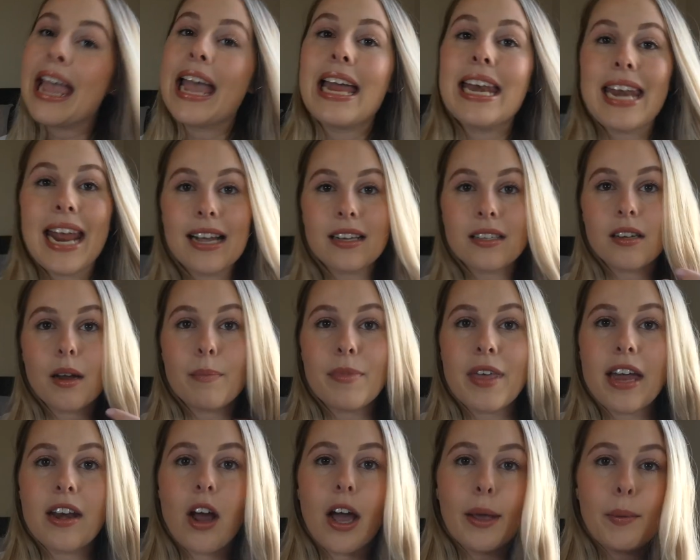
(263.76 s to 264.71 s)
Next up
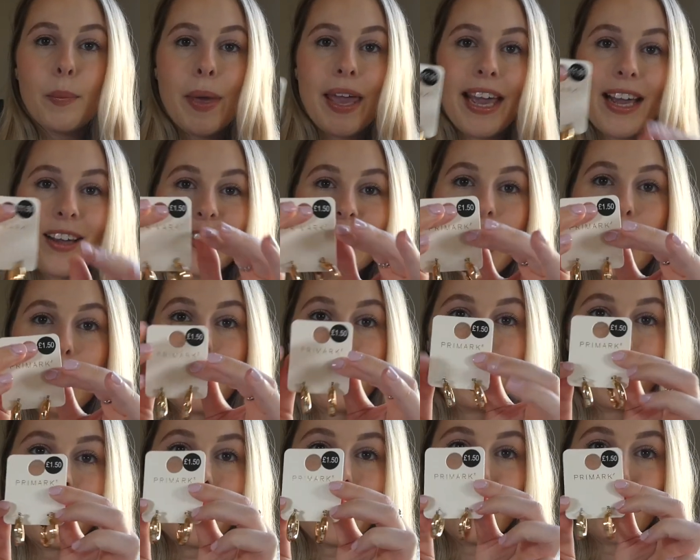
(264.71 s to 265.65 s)
then, I picked
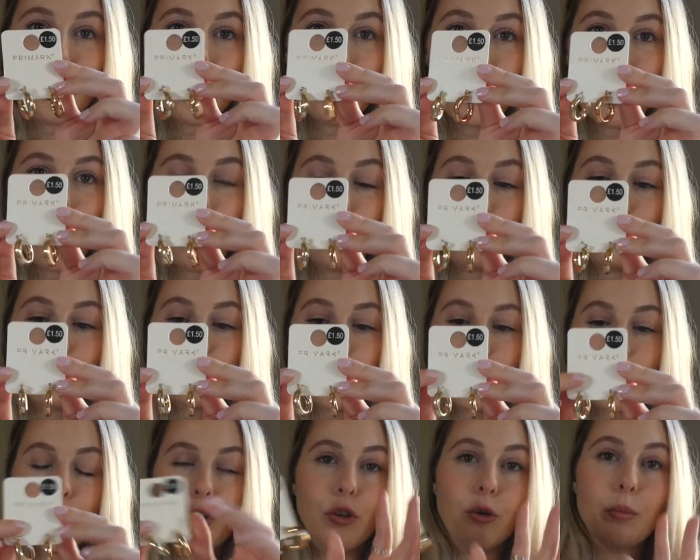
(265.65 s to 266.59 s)
up these gold
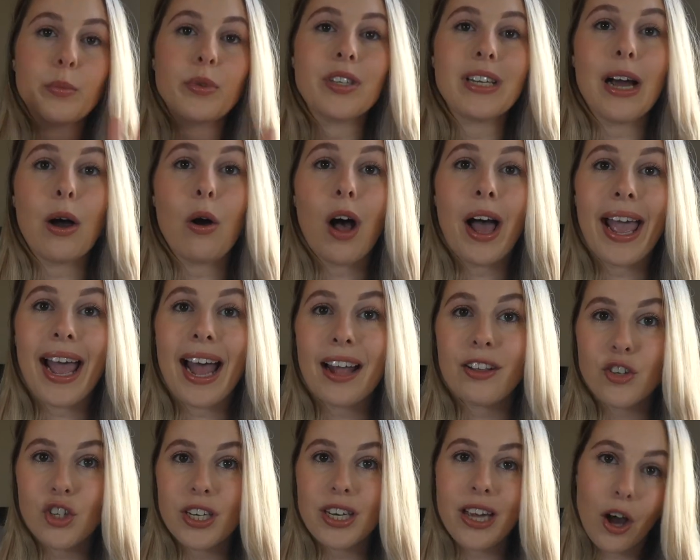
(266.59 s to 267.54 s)
hoops. Now, I
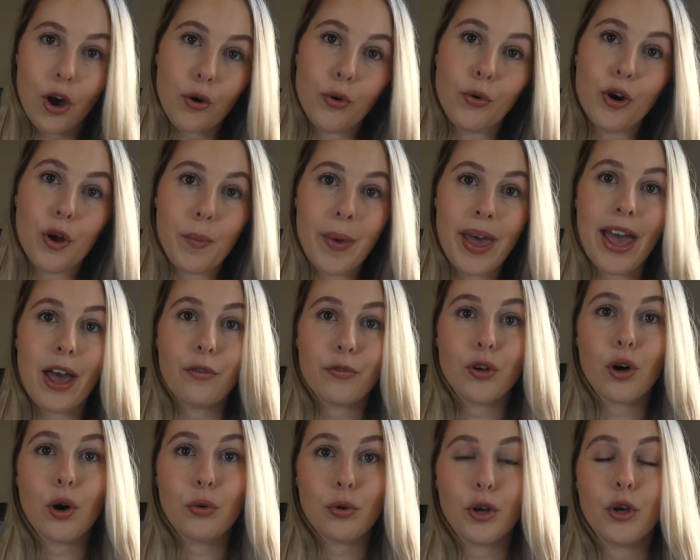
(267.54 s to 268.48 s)
actually own a pair of
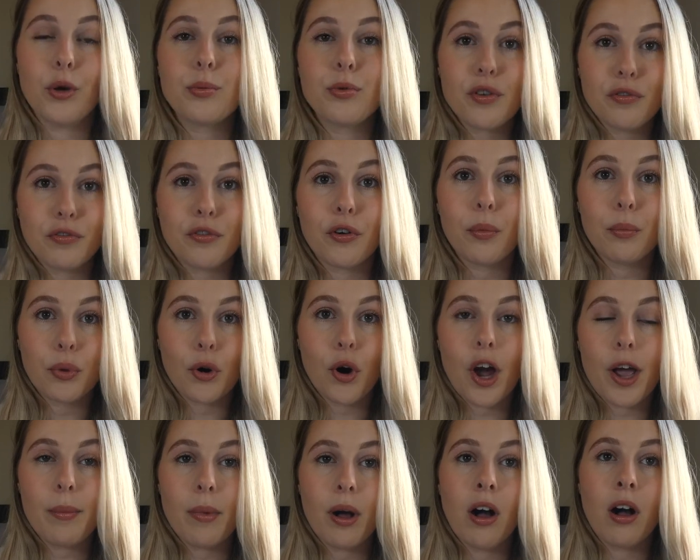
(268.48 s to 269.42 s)
gold hoops from
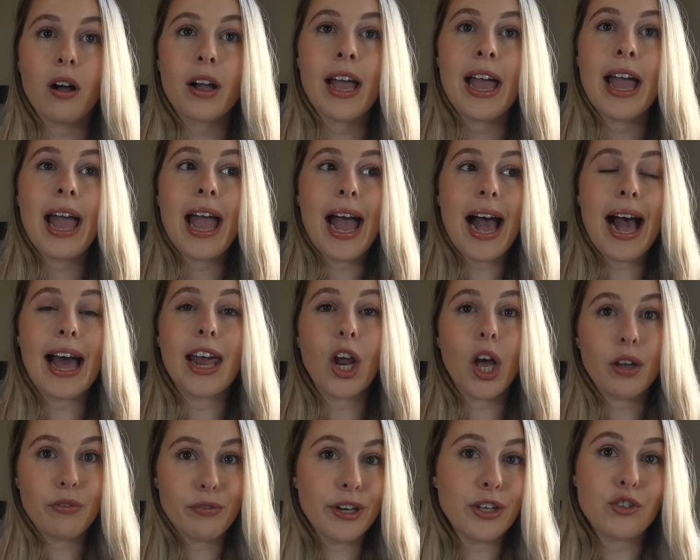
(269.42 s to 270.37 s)
Primark, and
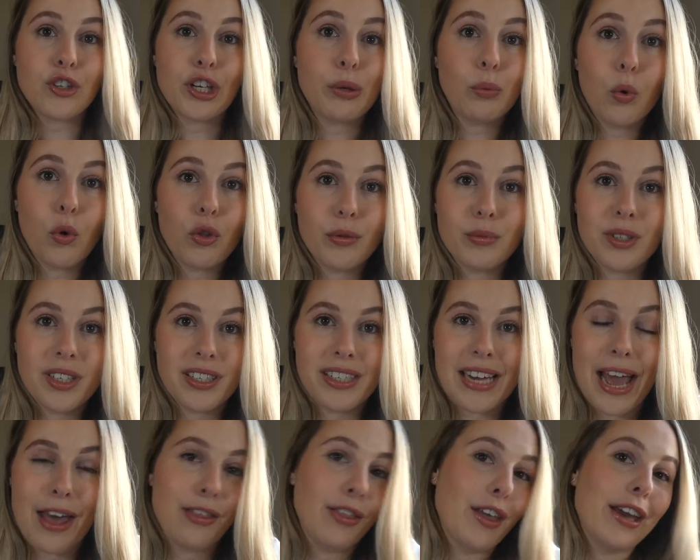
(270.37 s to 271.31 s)
I've literally worn them to
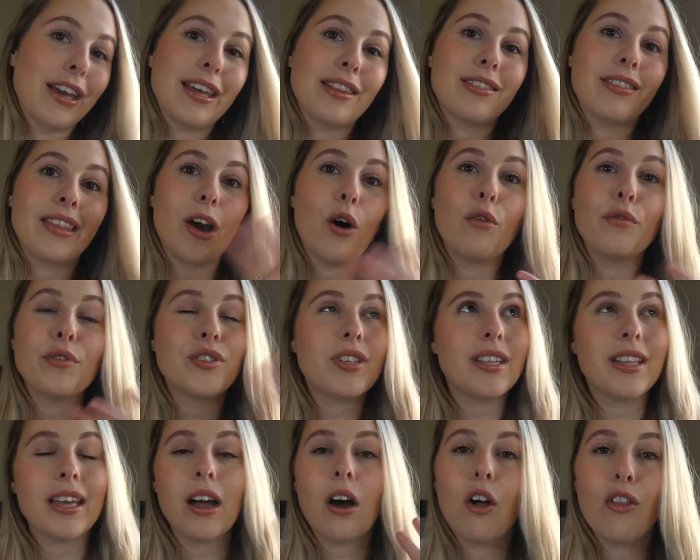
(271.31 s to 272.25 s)
death. Like, they're
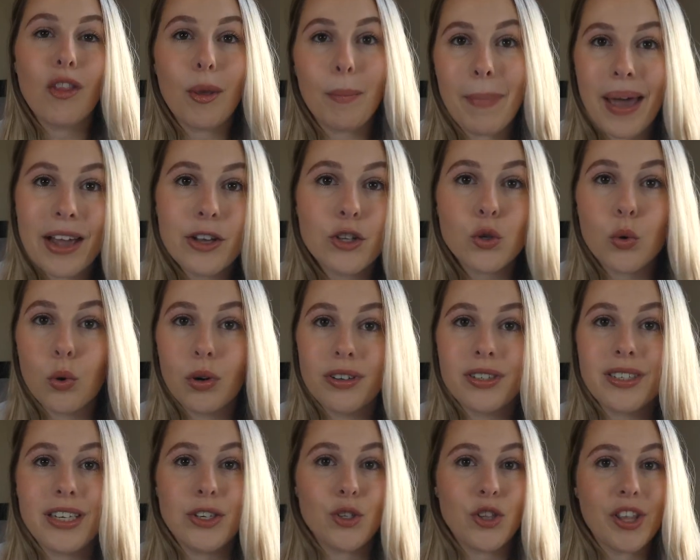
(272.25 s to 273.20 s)
obviously, they aren't the best
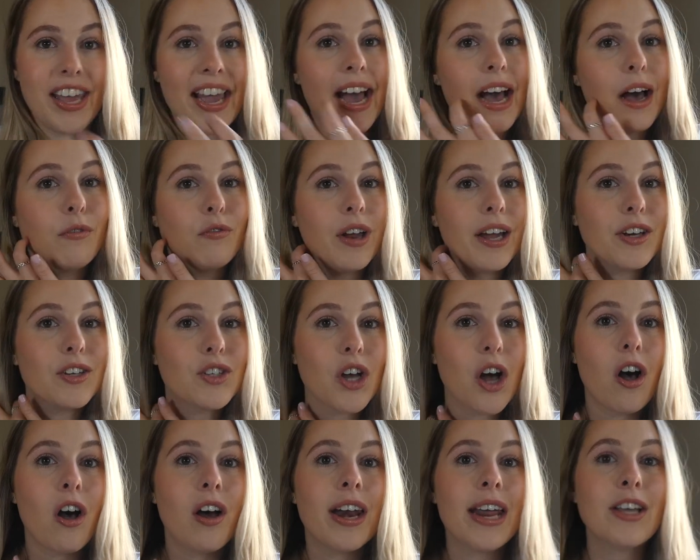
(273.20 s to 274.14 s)
quality, so they have like
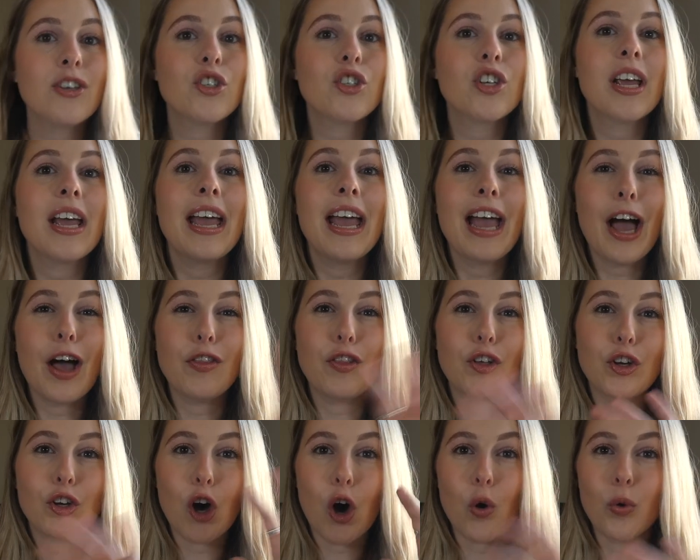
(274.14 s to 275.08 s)
tarnished and
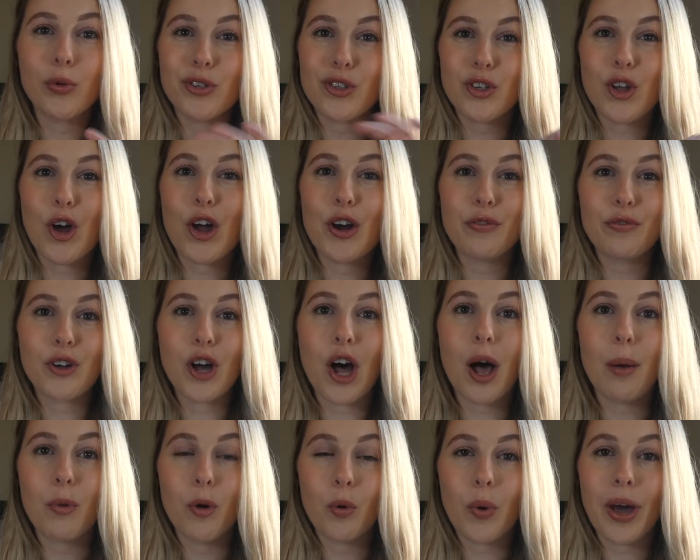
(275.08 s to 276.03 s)
the gold has kind of
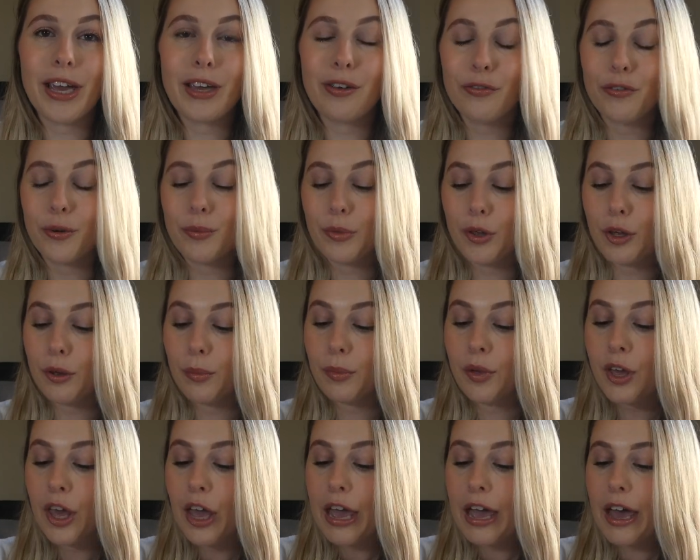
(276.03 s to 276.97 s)
come away from
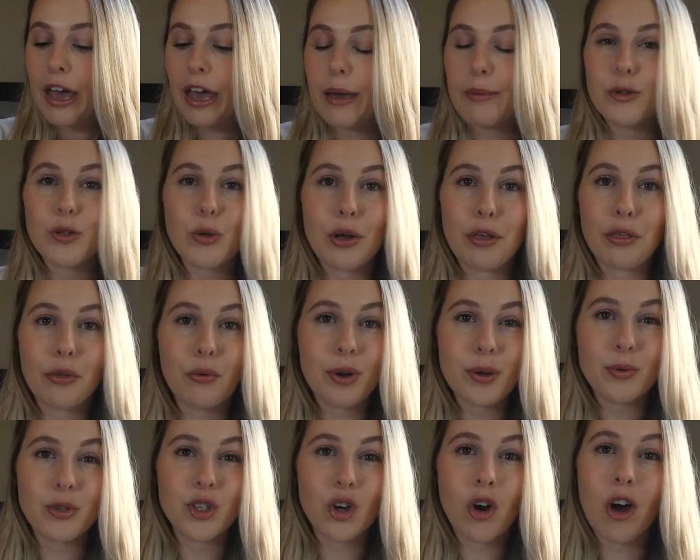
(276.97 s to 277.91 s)
them. So I thought
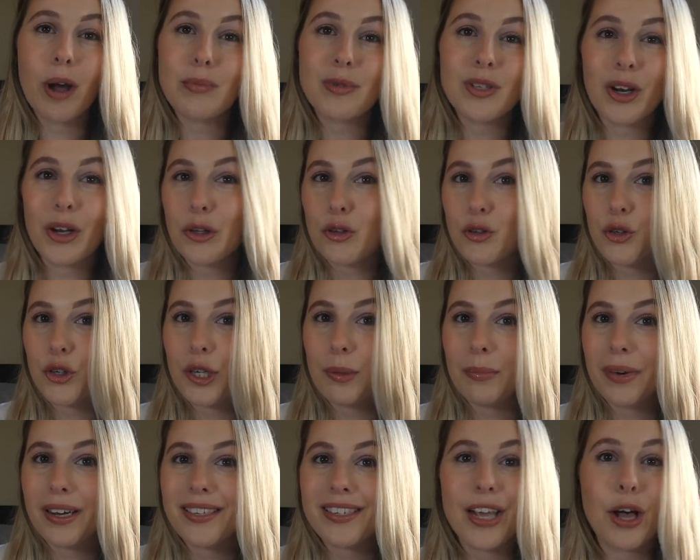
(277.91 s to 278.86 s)
it was time to like
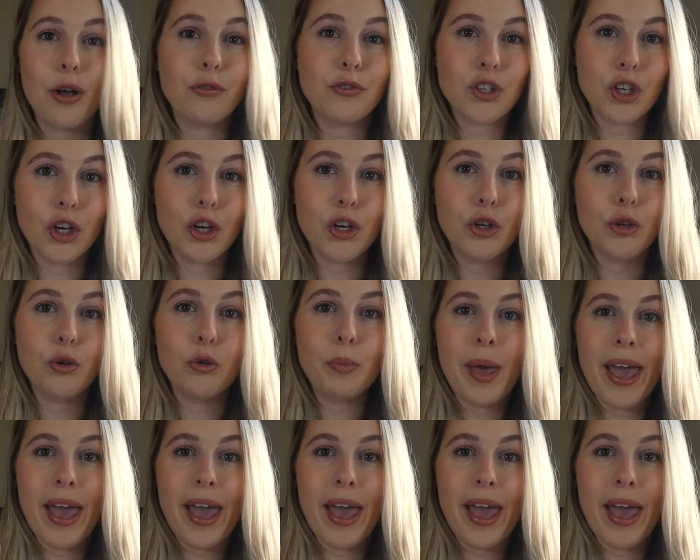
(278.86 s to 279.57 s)
treat myself to a new